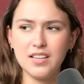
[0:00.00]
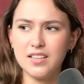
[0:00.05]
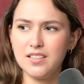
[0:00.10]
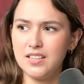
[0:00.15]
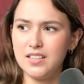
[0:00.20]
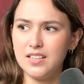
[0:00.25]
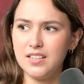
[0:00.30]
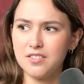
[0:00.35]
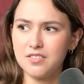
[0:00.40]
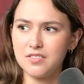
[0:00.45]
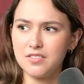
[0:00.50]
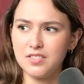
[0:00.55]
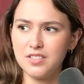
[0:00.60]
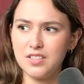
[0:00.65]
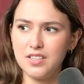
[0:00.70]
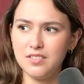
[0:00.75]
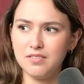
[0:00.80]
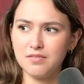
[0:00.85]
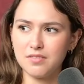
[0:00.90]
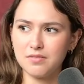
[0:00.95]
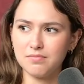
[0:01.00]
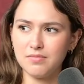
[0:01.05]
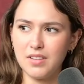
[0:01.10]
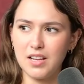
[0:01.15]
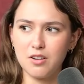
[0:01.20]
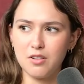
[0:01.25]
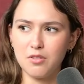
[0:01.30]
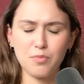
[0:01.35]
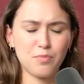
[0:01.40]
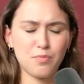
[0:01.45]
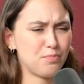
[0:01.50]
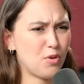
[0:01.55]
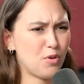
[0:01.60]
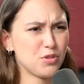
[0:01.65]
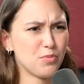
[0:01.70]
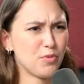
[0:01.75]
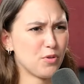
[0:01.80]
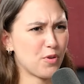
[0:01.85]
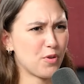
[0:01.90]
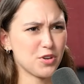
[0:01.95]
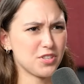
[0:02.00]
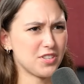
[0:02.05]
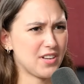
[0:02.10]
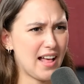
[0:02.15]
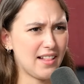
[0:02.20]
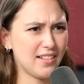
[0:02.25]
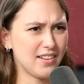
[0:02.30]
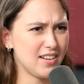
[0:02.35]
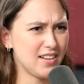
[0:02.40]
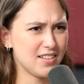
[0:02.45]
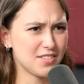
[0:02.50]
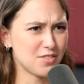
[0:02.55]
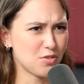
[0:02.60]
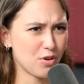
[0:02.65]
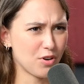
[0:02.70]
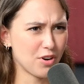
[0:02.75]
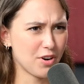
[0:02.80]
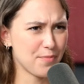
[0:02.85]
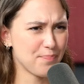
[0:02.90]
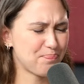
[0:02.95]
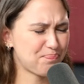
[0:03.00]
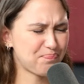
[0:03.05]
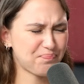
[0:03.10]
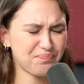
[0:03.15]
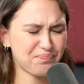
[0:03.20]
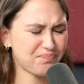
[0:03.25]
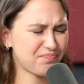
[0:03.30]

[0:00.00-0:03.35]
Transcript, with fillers: D N D or D, or, I don't know, multiple personality disorder. Yeah.